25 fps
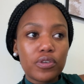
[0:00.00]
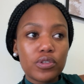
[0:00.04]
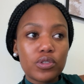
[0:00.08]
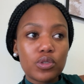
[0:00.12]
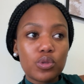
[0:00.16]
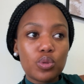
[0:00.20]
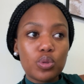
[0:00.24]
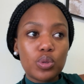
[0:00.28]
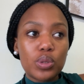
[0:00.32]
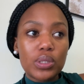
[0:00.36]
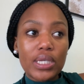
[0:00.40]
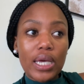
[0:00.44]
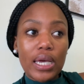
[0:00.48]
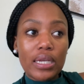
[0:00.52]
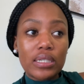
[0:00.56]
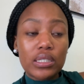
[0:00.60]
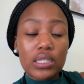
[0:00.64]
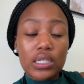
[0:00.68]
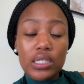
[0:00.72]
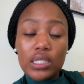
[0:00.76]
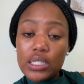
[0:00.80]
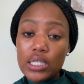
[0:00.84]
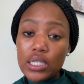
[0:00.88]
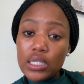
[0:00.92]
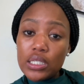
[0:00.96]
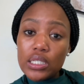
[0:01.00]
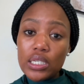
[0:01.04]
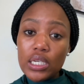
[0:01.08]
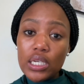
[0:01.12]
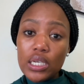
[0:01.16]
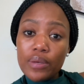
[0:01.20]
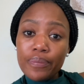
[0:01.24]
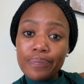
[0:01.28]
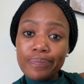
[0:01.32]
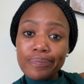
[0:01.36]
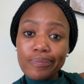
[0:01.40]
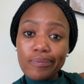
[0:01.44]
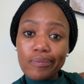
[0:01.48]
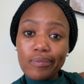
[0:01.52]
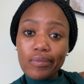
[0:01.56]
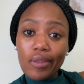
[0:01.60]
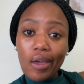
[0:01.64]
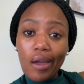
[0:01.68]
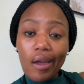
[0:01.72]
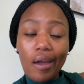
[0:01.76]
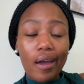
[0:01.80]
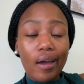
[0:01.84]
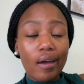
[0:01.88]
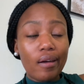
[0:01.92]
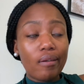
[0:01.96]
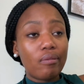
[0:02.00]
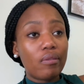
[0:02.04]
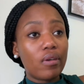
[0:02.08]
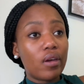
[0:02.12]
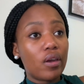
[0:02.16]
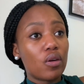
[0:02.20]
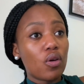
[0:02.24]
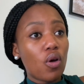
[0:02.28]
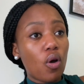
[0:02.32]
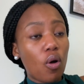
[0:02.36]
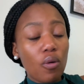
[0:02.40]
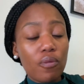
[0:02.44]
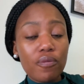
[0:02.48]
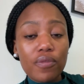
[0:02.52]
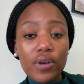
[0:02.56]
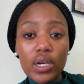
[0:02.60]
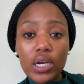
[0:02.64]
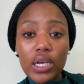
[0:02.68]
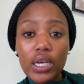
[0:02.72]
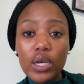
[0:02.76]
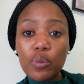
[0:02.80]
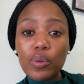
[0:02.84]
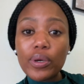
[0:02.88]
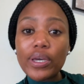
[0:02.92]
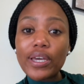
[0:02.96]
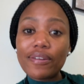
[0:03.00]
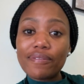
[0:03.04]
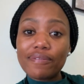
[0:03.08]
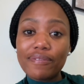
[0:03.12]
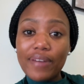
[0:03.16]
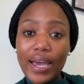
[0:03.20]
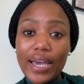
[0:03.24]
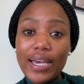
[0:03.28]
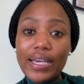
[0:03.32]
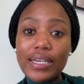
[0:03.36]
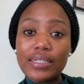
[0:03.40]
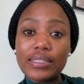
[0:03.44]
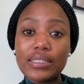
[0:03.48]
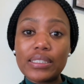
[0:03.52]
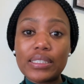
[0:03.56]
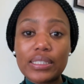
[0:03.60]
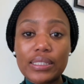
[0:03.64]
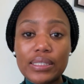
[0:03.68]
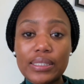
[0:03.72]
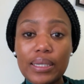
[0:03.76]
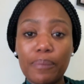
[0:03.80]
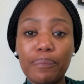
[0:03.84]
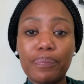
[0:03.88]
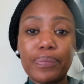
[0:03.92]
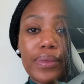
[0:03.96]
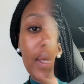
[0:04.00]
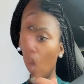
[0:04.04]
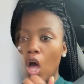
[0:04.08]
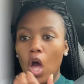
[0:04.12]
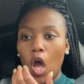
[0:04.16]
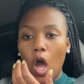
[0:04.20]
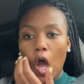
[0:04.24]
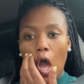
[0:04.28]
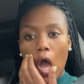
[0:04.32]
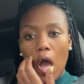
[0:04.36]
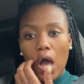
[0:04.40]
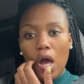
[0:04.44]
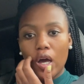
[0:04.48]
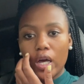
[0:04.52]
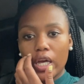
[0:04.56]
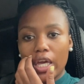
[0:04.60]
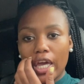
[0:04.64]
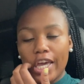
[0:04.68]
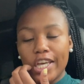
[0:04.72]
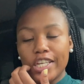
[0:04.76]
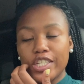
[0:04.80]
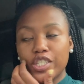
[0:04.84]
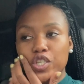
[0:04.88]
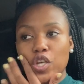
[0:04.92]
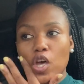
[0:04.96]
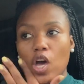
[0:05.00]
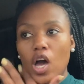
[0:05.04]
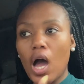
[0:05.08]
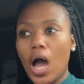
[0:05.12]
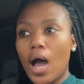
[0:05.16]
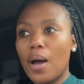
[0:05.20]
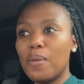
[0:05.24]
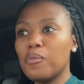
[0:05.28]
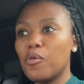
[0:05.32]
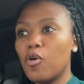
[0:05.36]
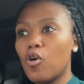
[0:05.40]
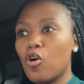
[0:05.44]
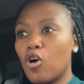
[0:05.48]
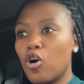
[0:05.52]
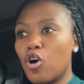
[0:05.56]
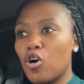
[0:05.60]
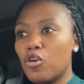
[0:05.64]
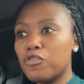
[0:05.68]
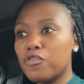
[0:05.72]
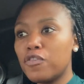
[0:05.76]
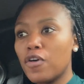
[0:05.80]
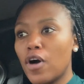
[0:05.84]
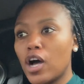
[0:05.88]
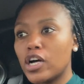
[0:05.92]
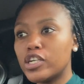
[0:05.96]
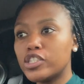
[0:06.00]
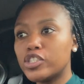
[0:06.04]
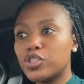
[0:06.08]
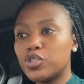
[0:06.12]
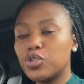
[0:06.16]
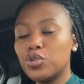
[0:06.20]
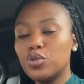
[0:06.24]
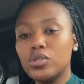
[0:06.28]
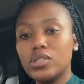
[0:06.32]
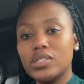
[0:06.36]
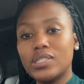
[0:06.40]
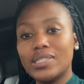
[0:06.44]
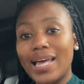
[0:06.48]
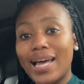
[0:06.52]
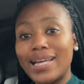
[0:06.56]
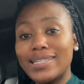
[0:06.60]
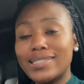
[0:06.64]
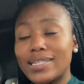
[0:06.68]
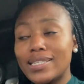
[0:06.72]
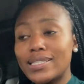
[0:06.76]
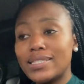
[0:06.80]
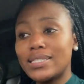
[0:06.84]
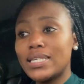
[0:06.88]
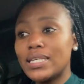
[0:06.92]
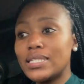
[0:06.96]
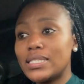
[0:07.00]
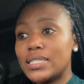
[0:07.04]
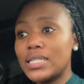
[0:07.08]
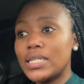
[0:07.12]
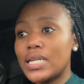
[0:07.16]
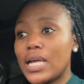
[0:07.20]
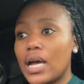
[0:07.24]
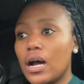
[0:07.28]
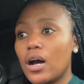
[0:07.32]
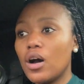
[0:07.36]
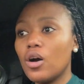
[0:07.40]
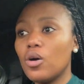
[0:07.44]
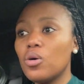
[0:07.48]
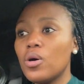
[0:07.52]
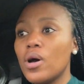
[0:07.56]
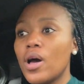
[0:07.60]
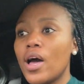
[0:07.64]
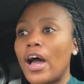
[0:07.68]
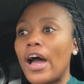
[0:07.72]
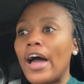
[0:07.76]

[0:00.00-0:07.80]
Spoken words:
to Sandton City and then hopefully we can find something. Okay, so I'm off to Sandton City now.